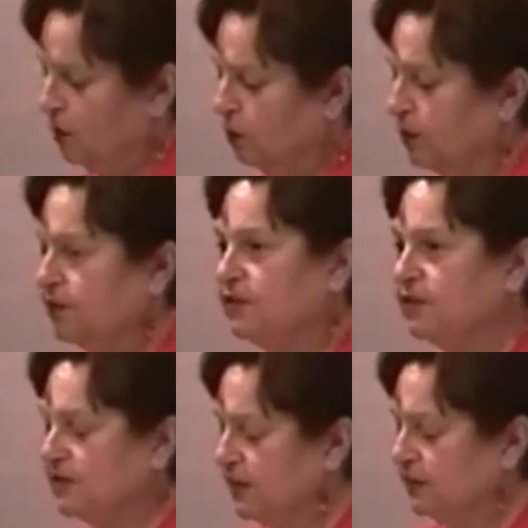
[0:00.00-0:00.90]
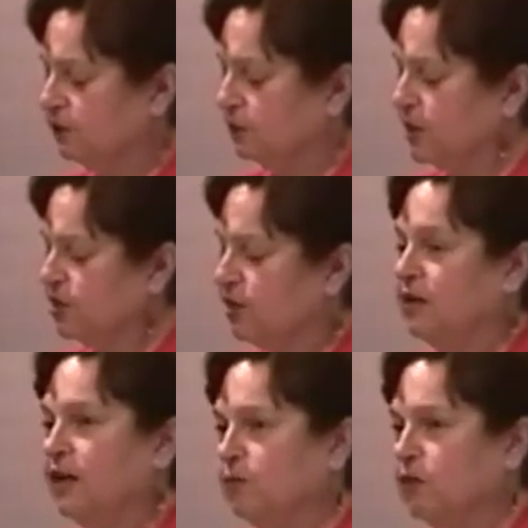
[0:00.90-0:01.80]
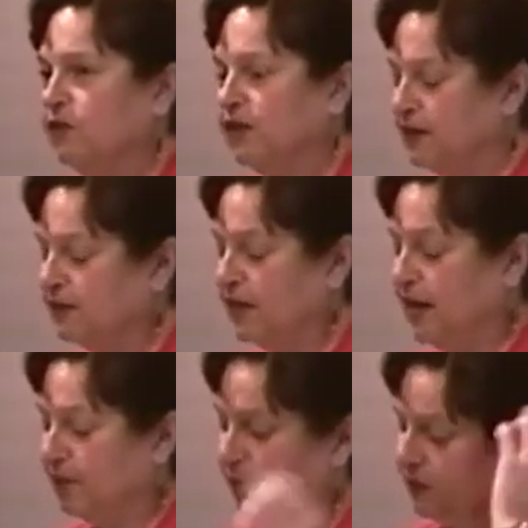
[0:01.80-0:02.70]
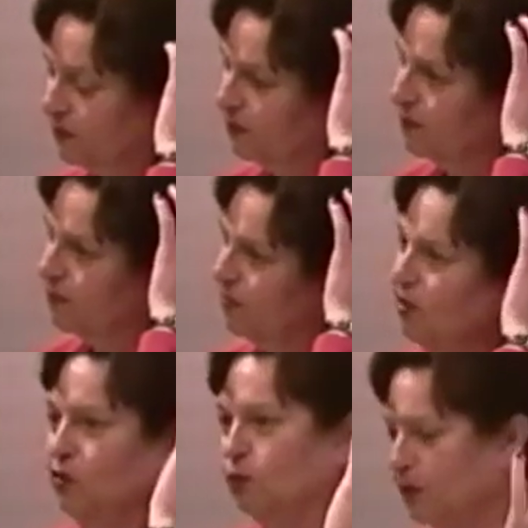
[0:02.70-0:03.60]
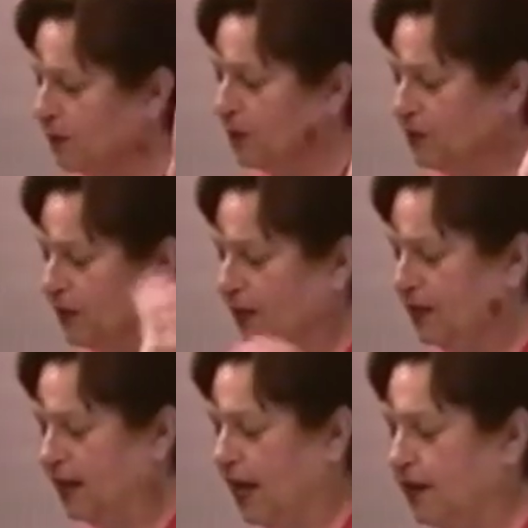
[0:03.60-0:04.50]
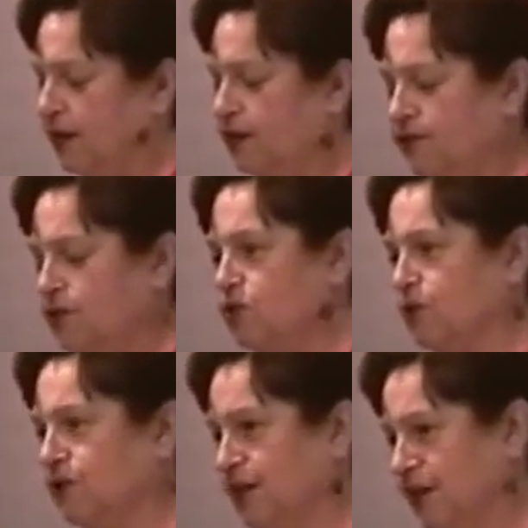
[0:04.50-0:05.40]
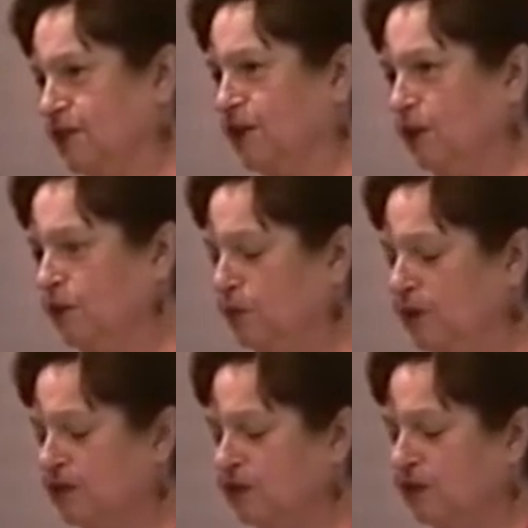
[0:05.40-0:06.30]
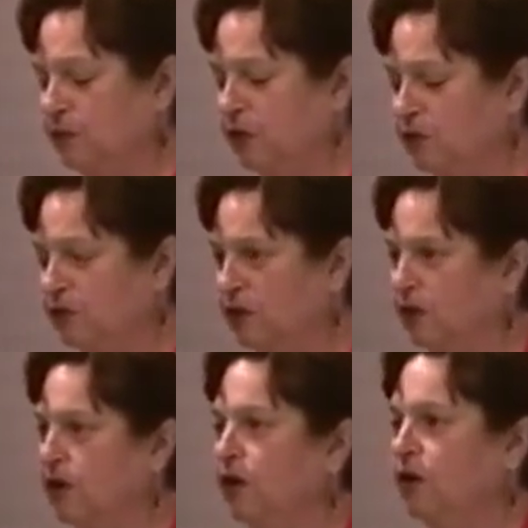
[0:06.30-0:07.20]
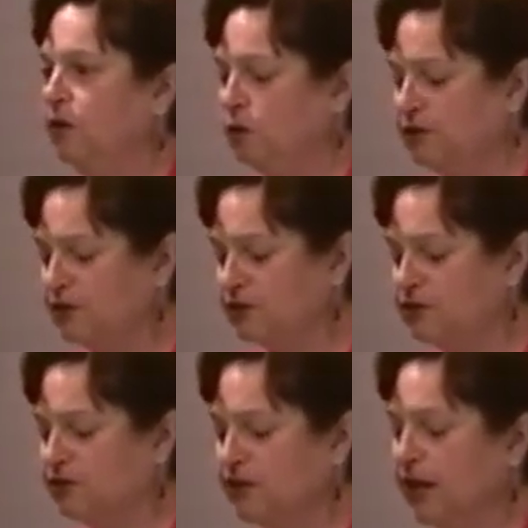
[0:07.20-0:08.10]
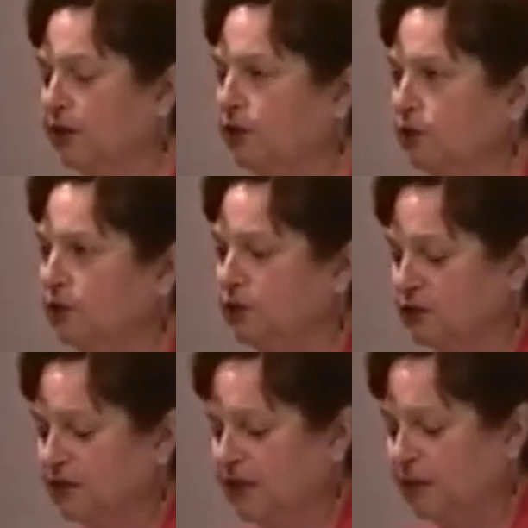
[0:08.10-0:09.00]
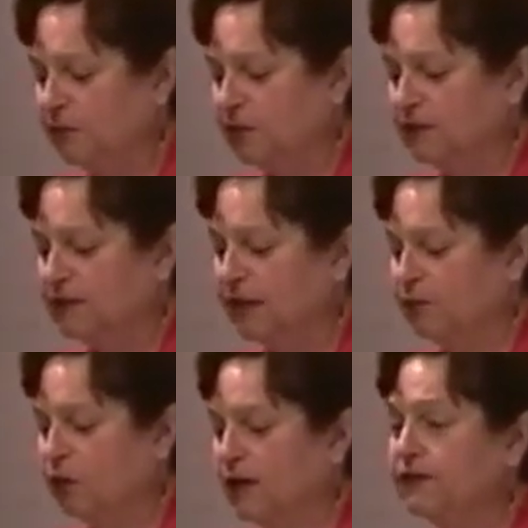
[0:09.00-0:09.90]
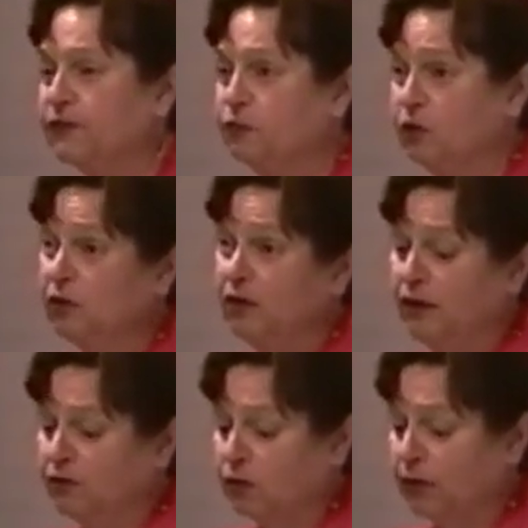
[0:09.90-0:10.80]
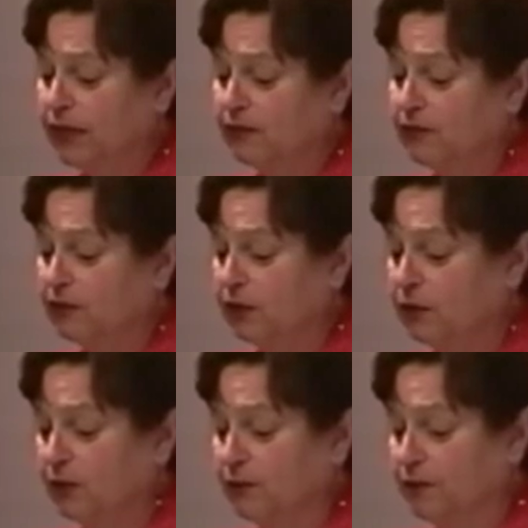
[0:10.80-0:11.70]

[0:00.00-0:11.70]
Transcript: With a successful mission, a number of things happen. We make money, and individuals get to own a piece of the moon. Researchers get new lunar samples at prices we're looking for ways to lower.